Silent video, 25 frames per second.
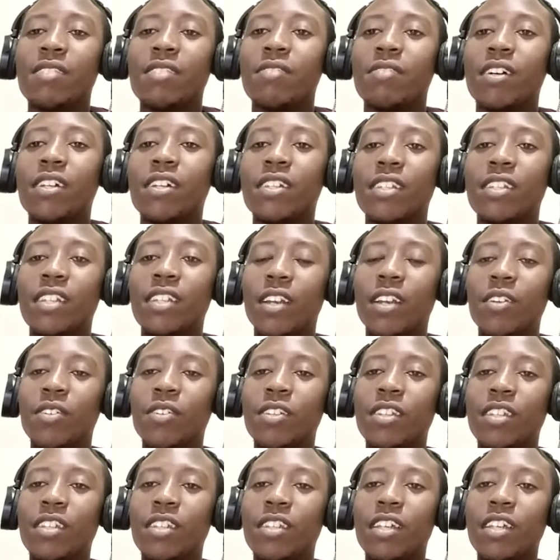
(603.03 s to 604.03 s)
verse, the
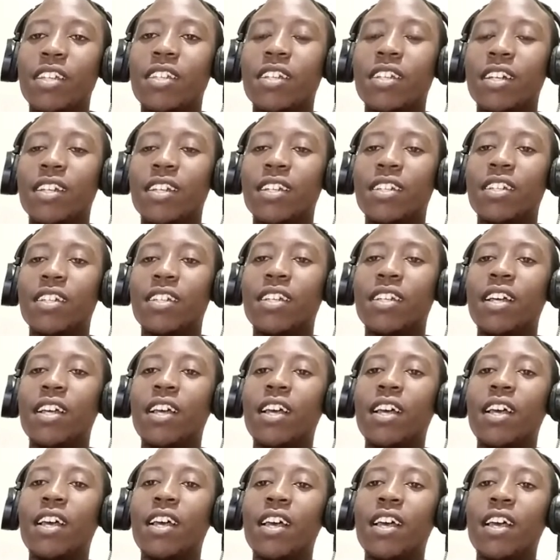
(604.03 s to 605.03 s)
Lord says that,
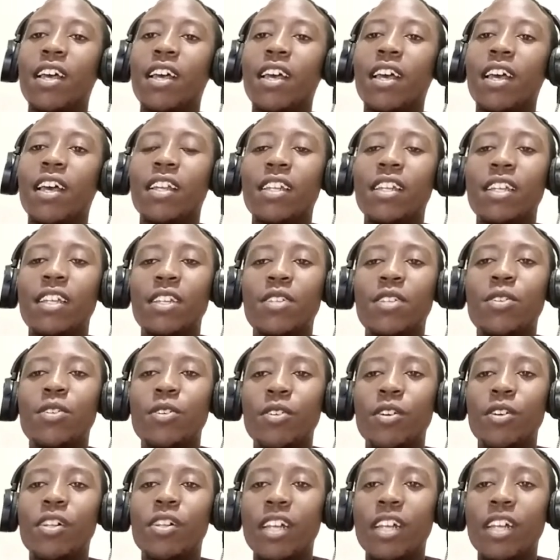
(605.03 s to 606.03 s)
and he
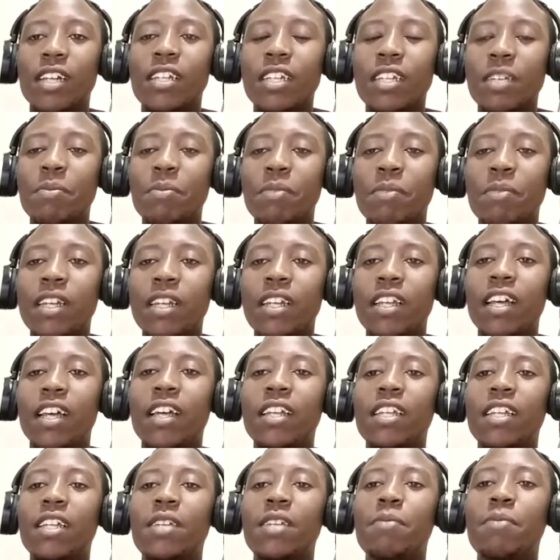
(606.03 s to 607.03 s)
saw that he made,
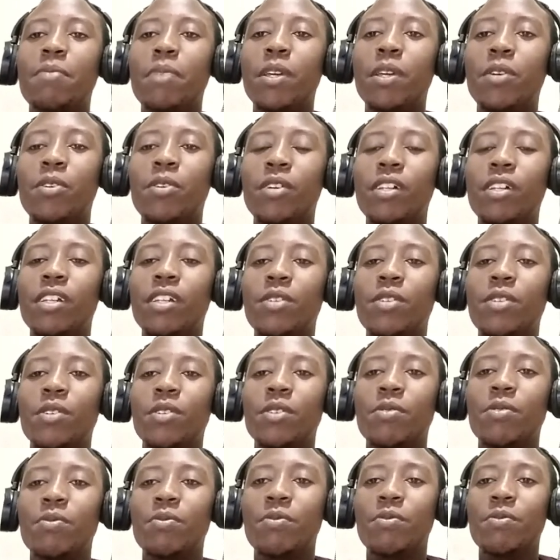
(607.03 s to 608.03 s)
and it, behold, it
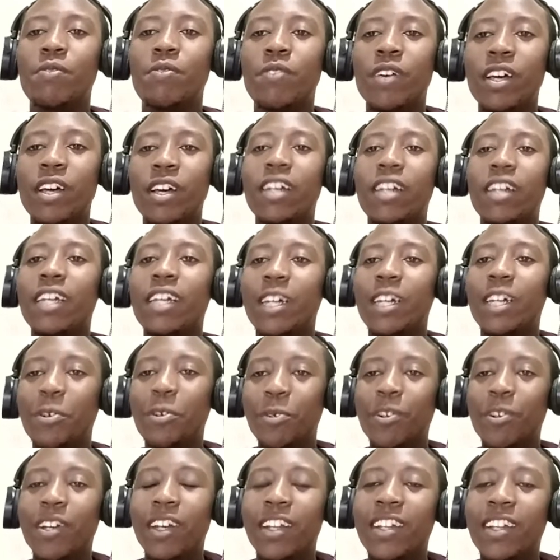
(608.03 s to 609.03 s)
was very
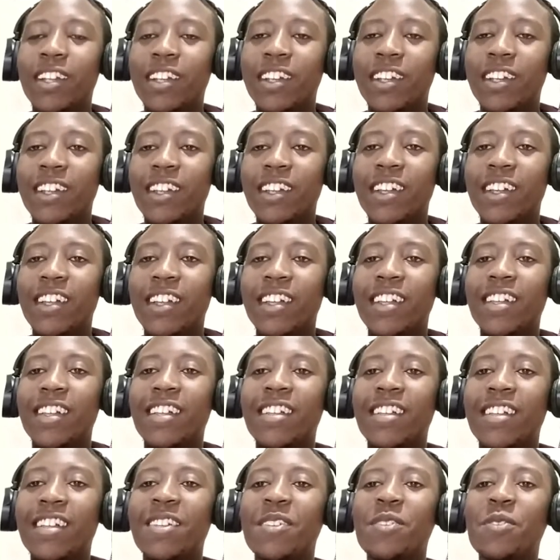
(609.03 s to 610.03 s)
good.
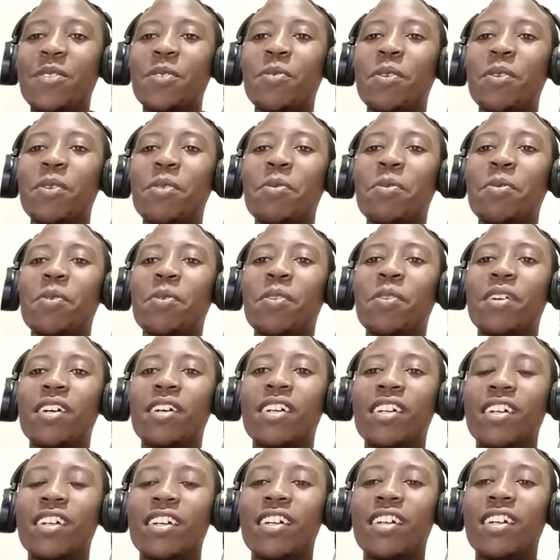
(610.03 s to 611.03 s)
So when we
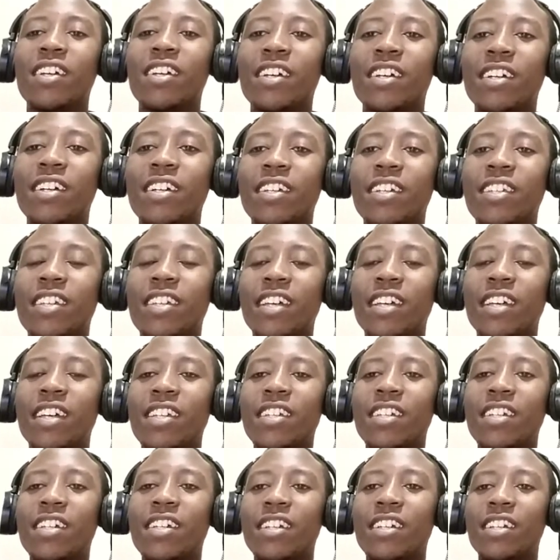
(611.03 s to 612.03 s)
were
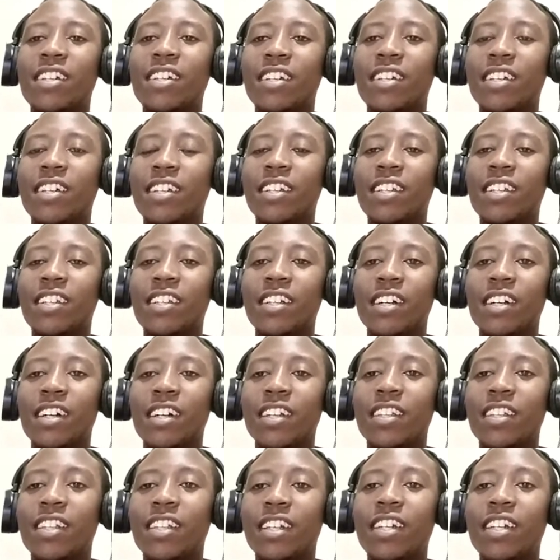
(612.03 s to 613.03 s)
reciting
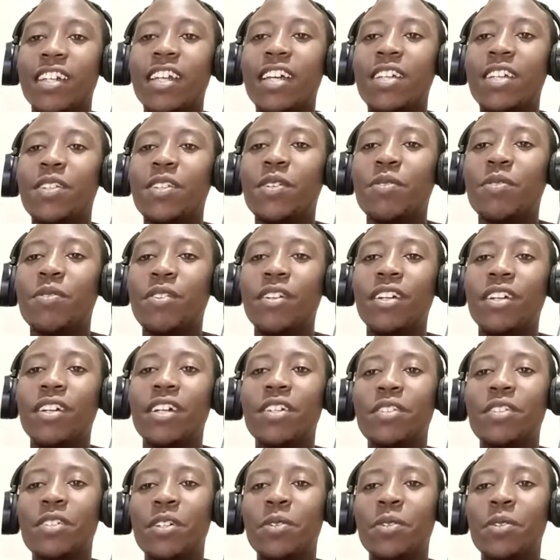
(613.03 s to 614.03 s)
the, the days of
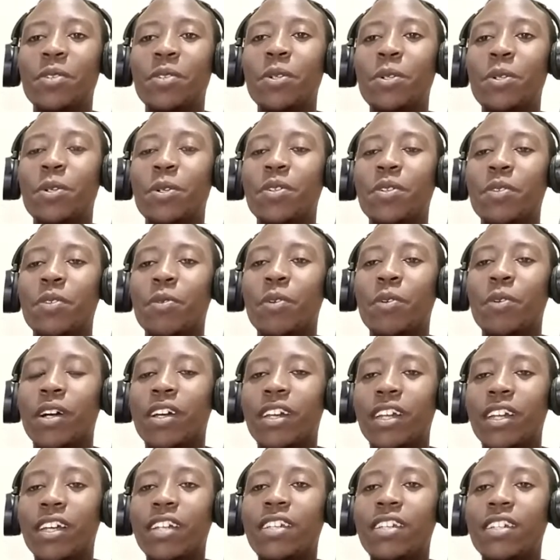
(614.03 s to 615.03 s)
creation, what was, were
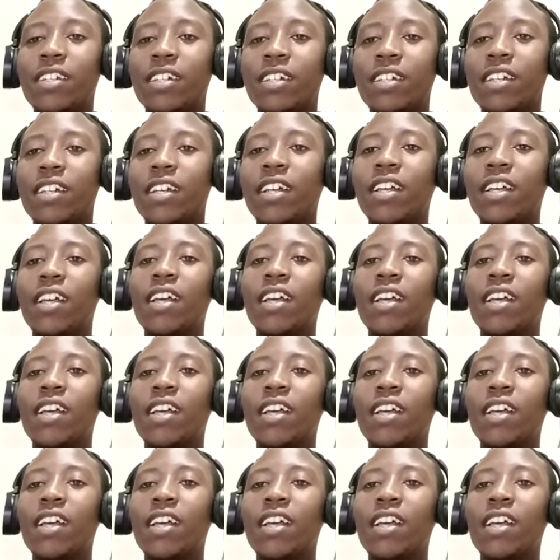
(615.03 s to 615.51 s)
created,